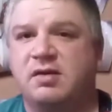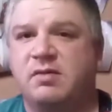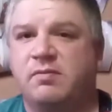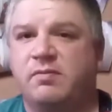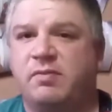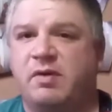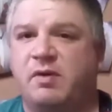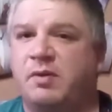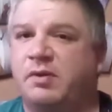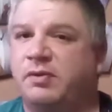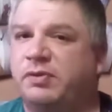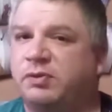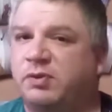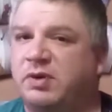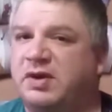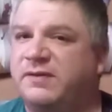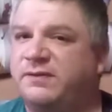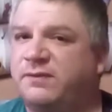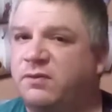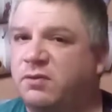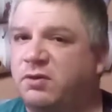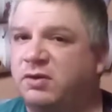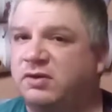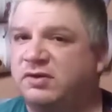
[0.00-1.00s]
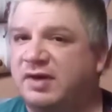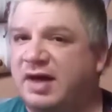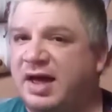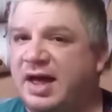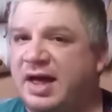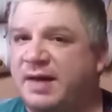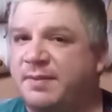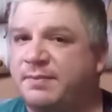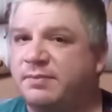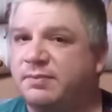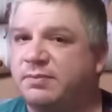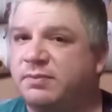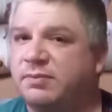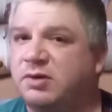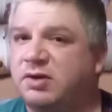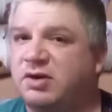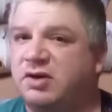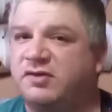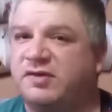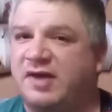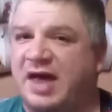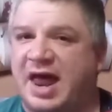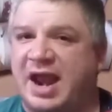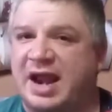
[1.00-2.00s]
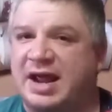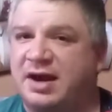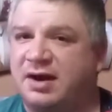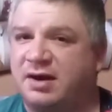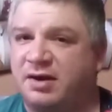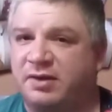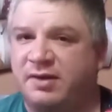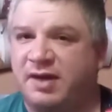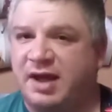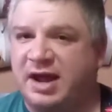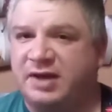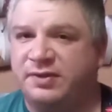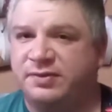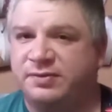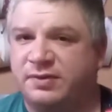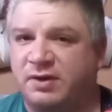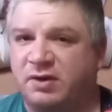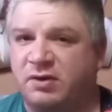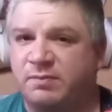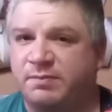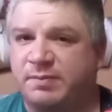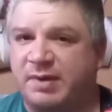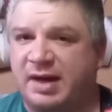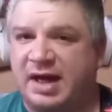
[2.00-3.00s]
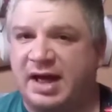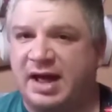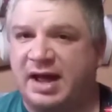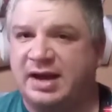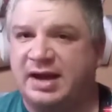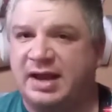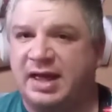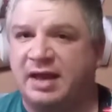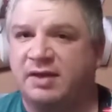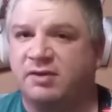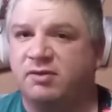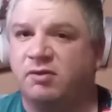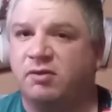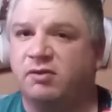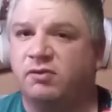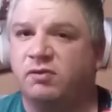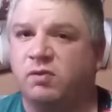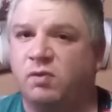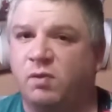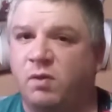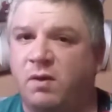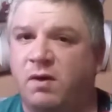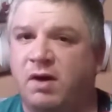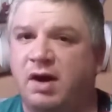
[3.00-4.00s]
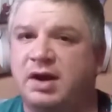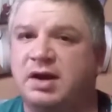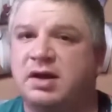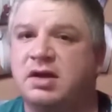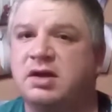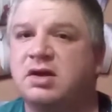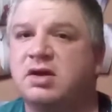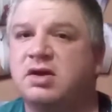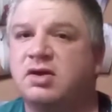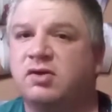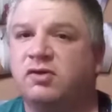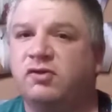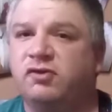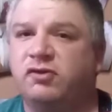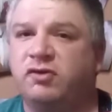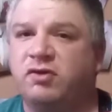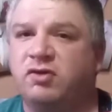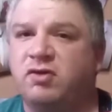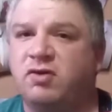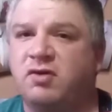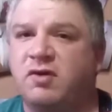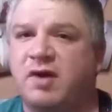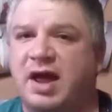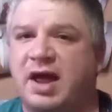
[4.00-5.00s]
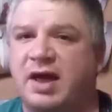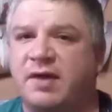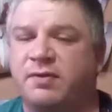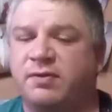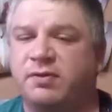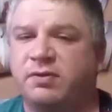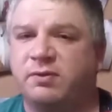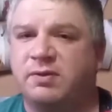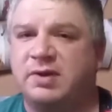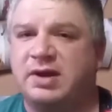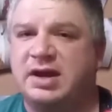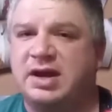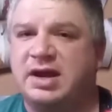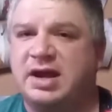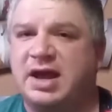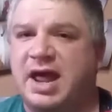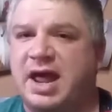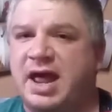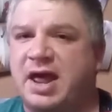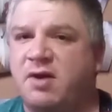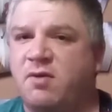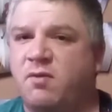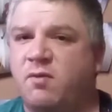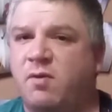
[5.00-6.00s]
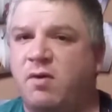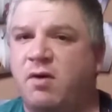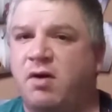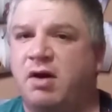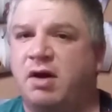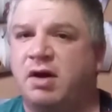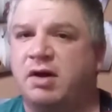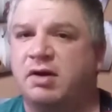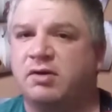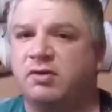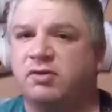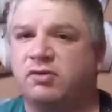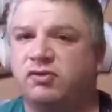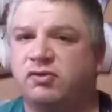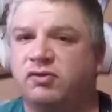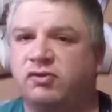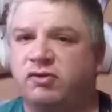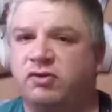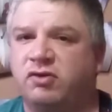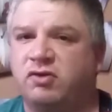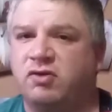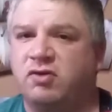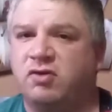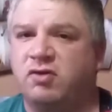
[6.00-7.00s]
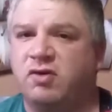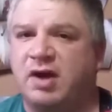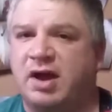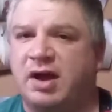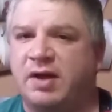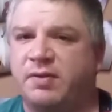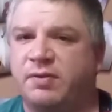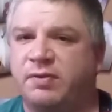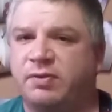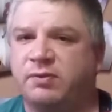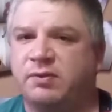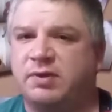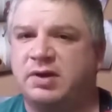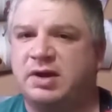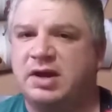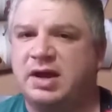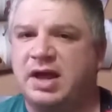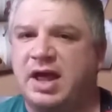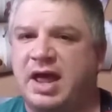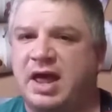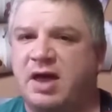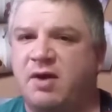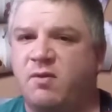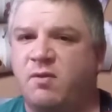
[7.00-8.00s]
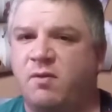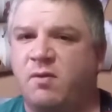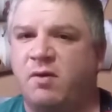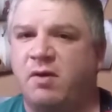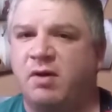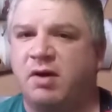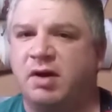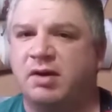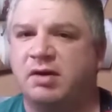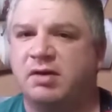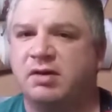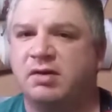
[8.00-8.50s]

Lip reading: But with 3/4 time, you're just adding another eighth note behind that. So it's 1, 2, and 3, and 1. 2, and 3, and 1.